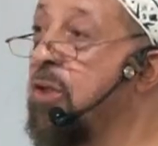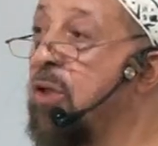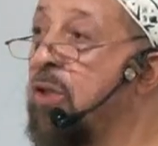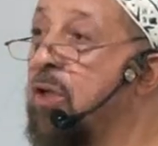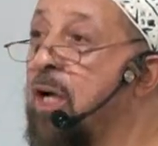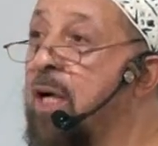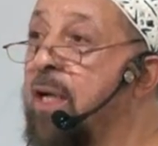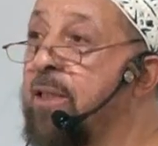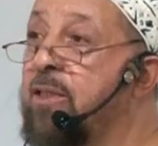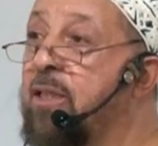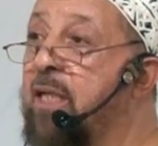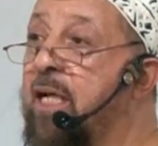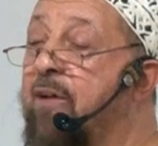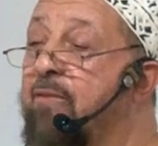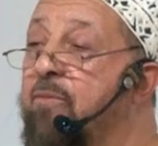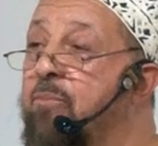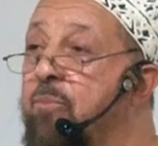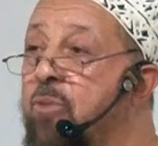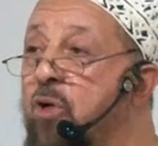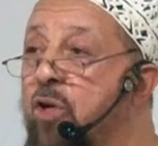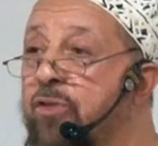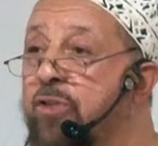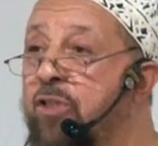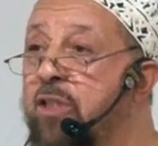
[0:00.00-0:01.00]
Allah to have
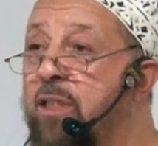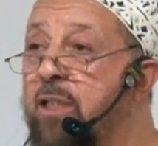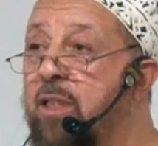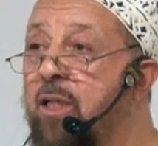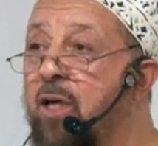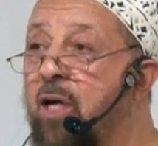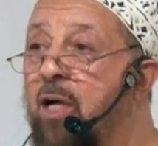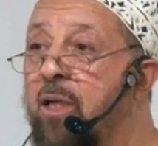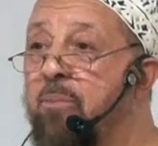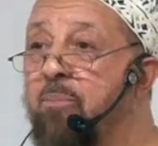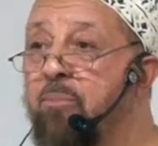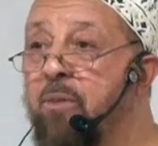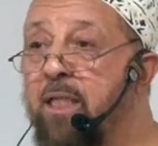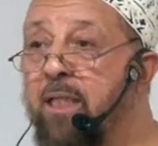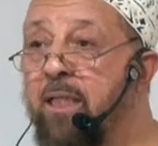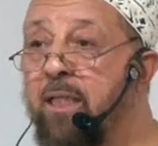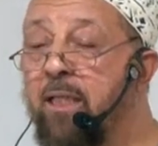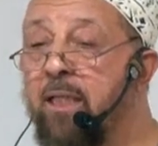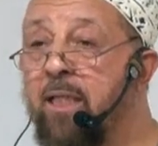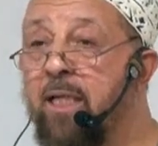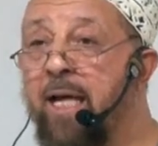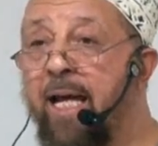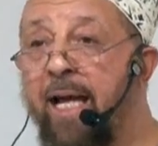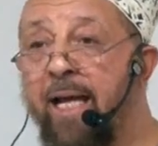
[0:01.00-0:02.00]
mercy on me
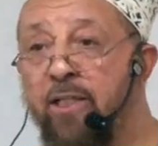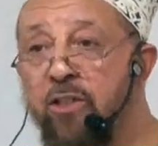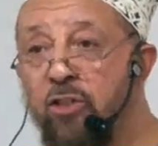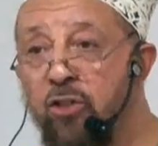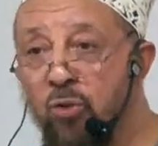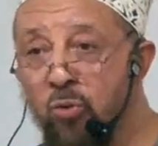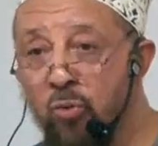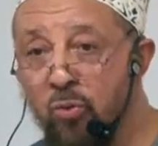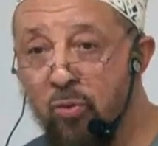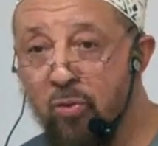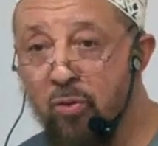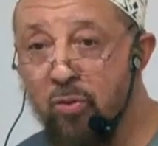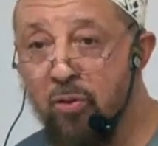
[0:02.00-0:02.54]
and you.